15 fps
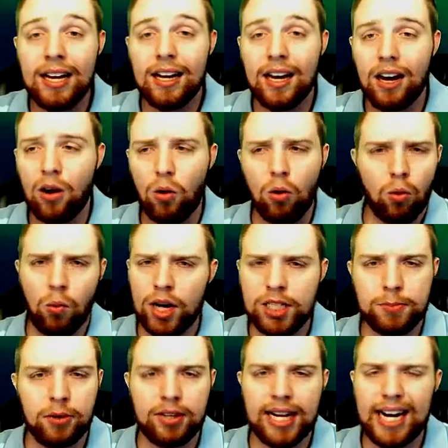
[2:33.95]
or once
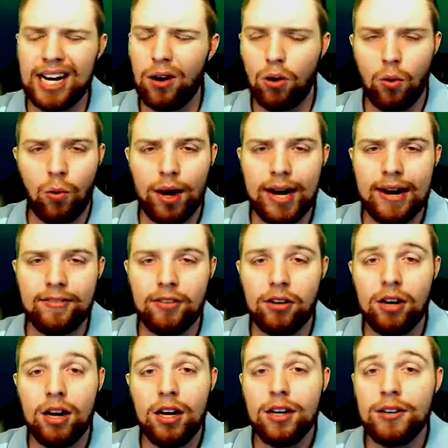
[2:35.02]
per day, or
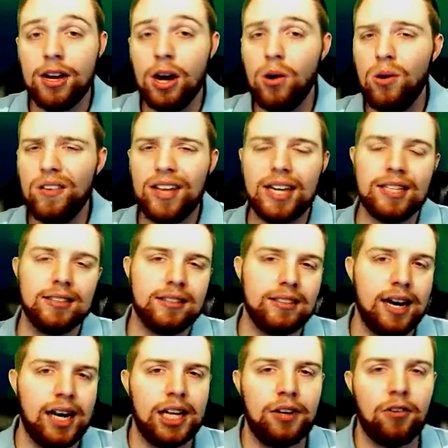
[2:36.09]
whatever. No, that is
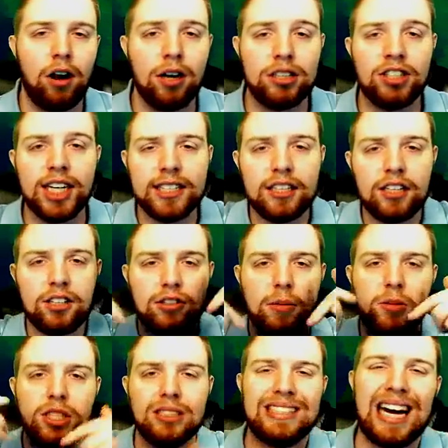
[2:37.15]
entirely wrong. Check the
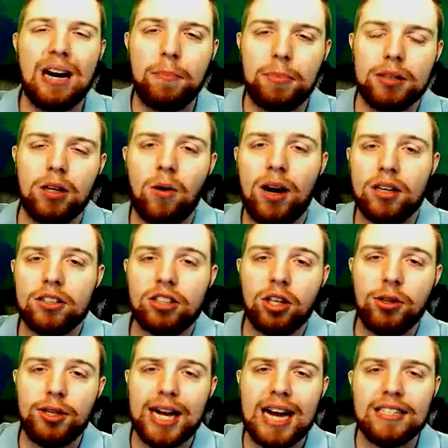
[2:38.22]
description down below. I'll show
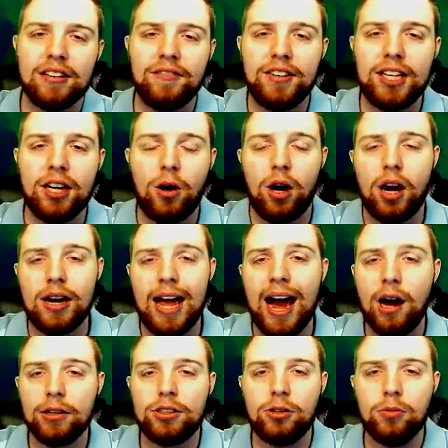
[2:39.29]
you guys a video on
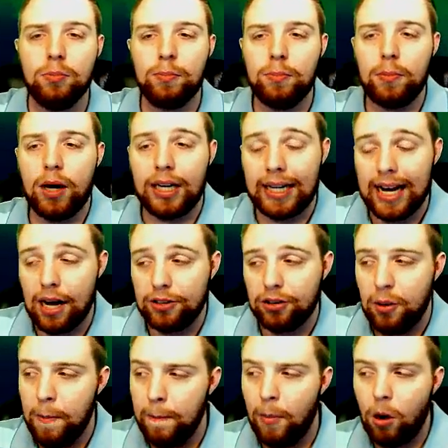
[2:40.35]
how to
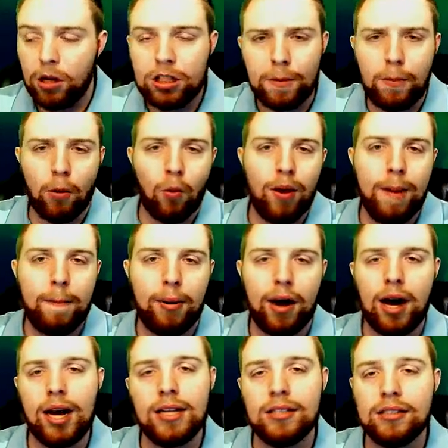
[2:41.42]
encounter multiple
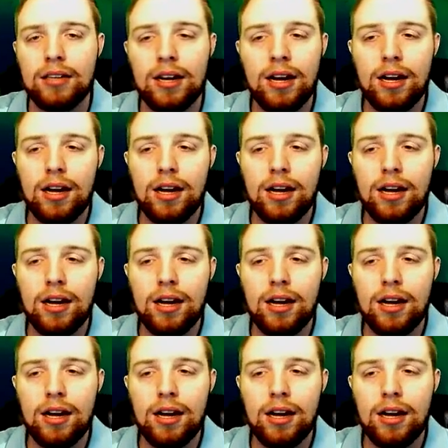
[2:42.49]
Wimpods